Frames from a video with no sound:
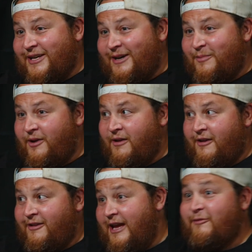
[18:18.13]
up,
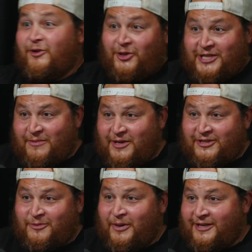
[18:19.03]
and real estate
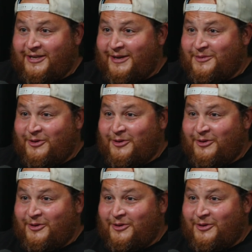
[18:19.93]
business picked up.